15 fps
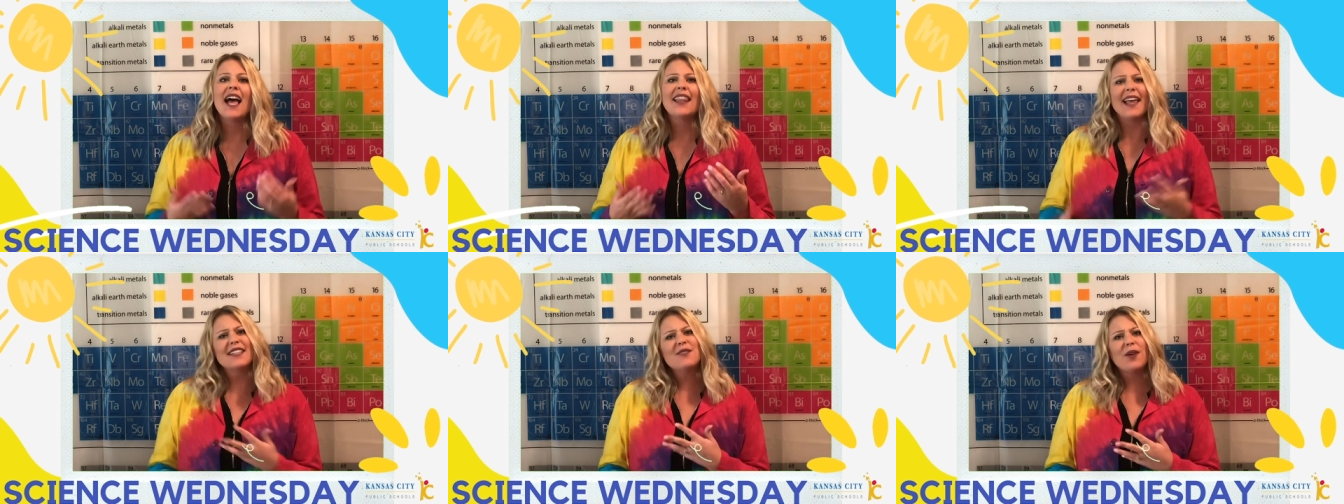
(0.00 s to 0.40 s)

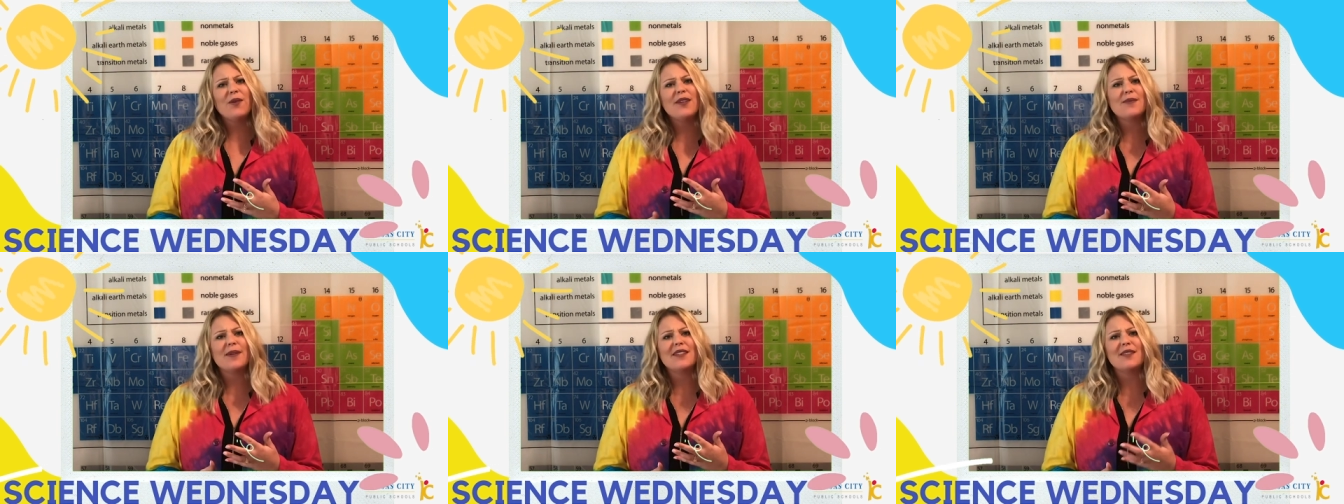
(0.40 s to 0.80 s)
Last week
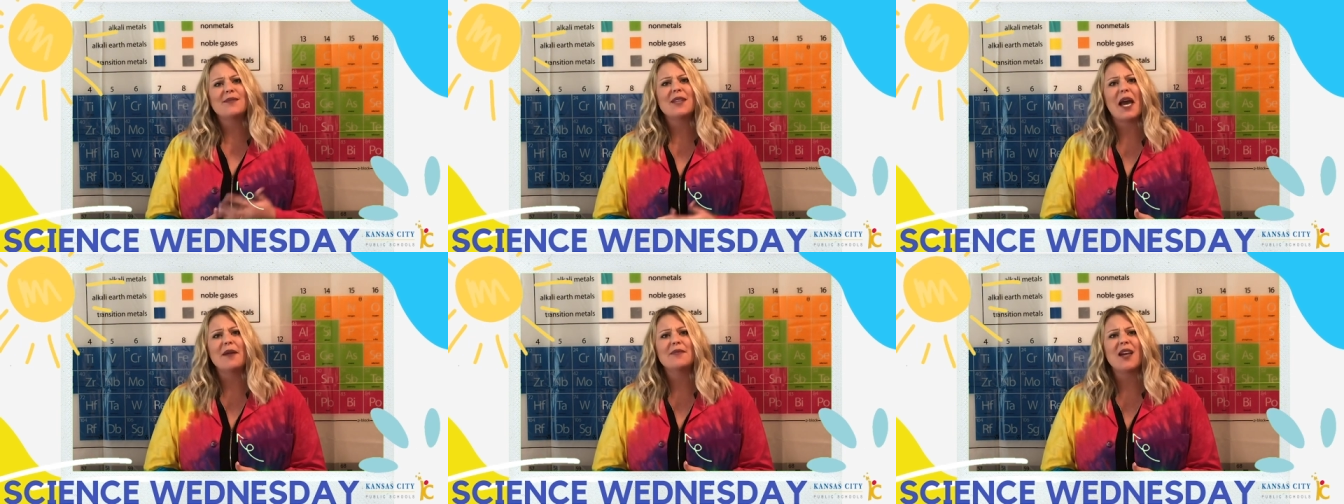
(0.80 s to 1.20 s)
we spent some
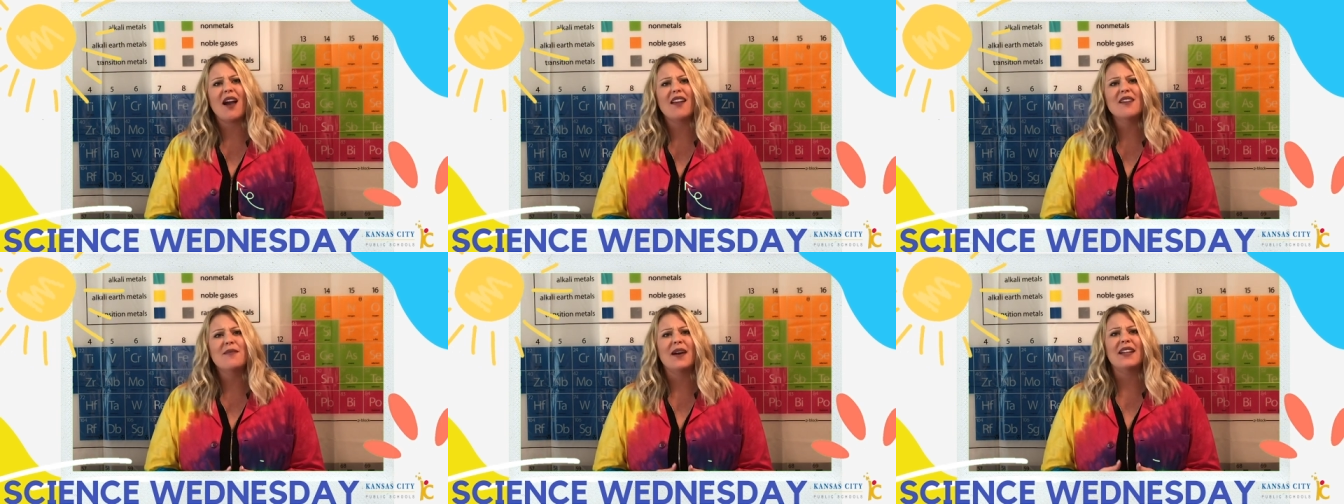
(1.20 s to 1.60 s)
time
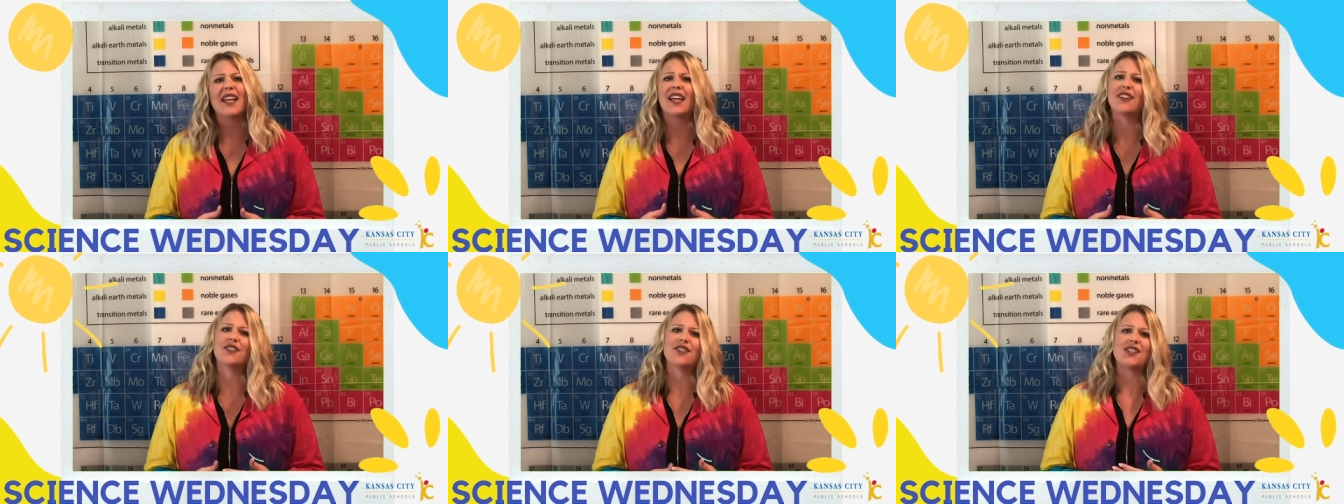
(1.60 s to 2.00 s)
talking about
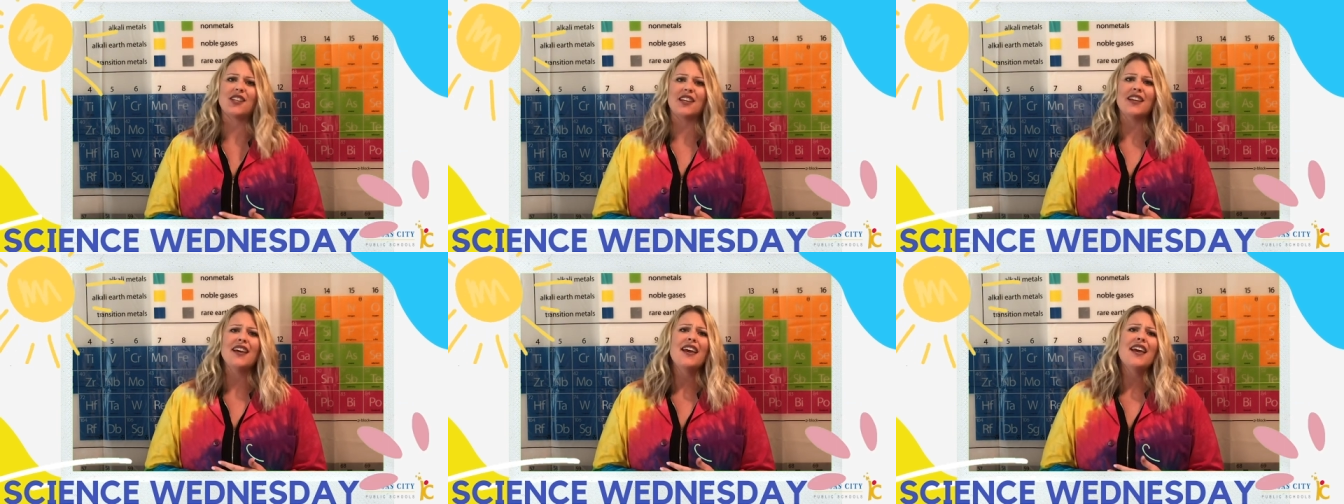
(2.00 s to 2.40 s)

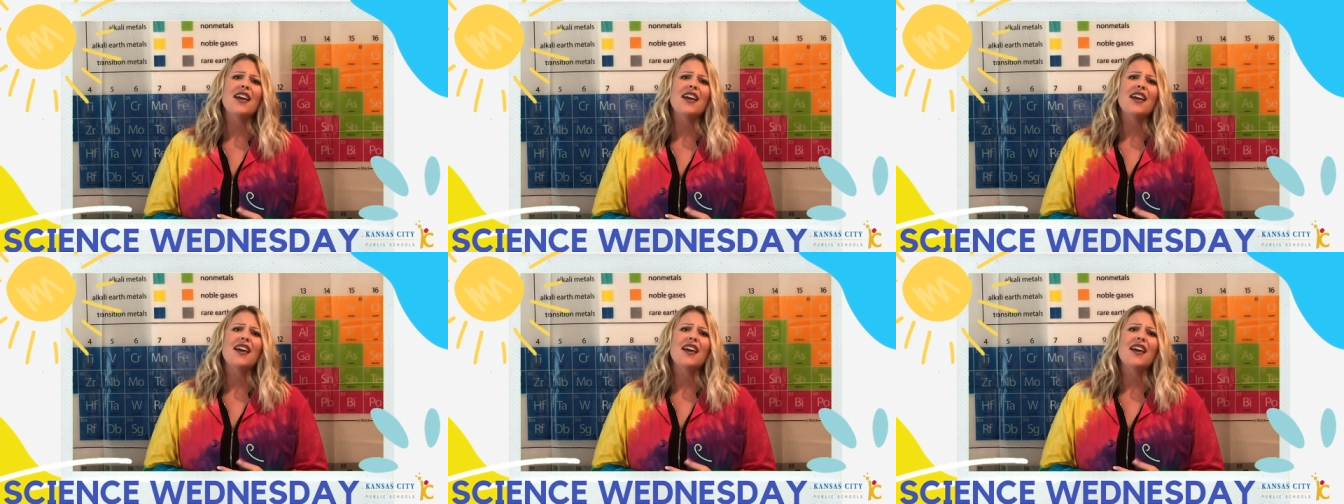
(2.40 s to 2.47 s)
energy.